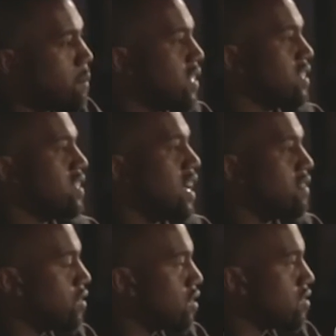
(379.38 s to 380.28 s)
But
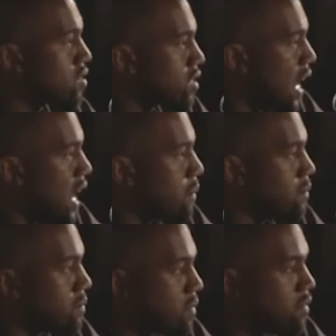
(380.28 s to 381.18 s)
never stop
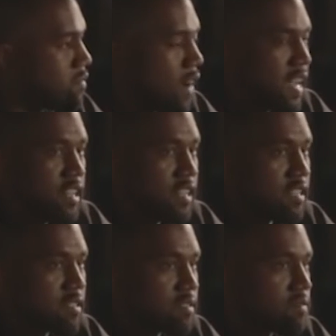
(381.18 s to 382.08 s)

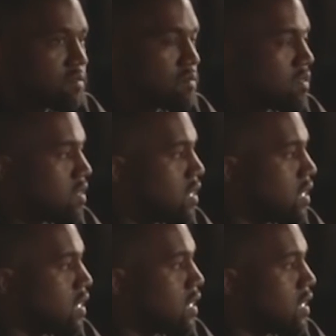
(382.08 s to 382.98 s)
fighting.
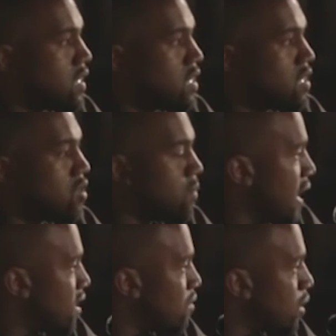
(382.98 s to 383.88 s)
No
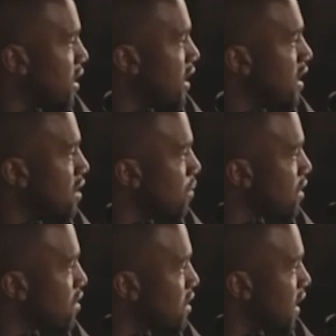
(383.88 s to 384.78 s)
matter what
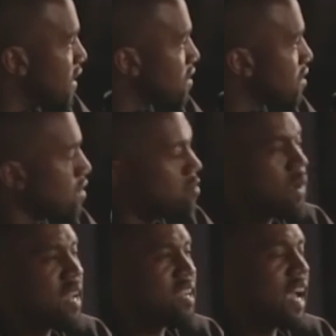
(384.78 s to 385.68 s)
anyone says, no
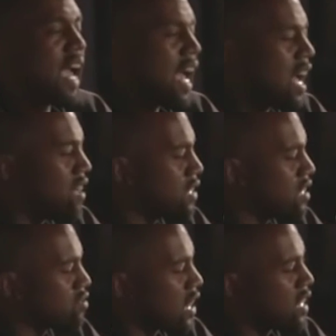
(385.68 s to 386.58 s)
matter how
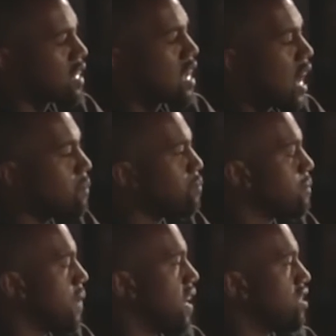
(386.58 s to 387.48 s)
they try to
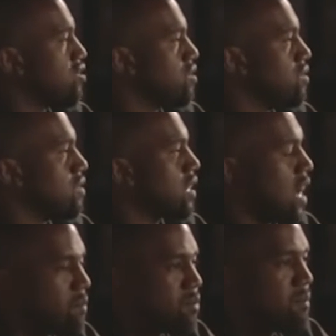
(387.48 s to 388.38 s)
compromise you,
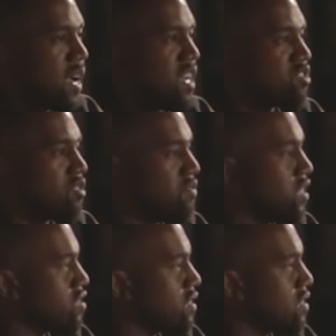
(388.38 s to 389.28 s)
compromise your
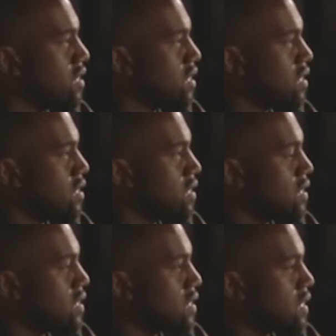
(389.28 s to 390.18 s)
vision.
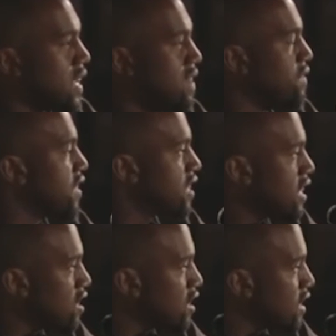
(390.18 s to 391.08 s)
If it's
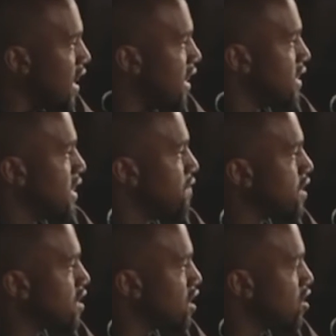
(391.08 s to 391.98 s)
in your gut, if
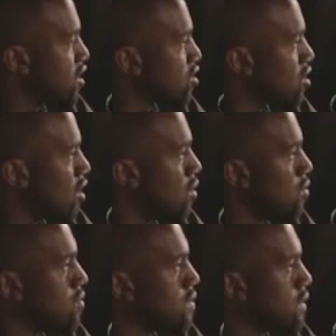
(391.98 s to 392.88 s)
it's in your
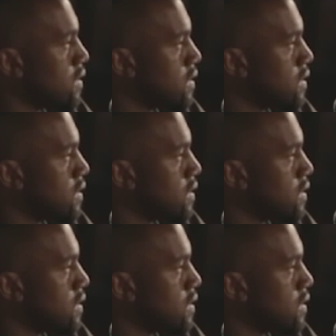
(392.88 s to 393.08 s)
soul,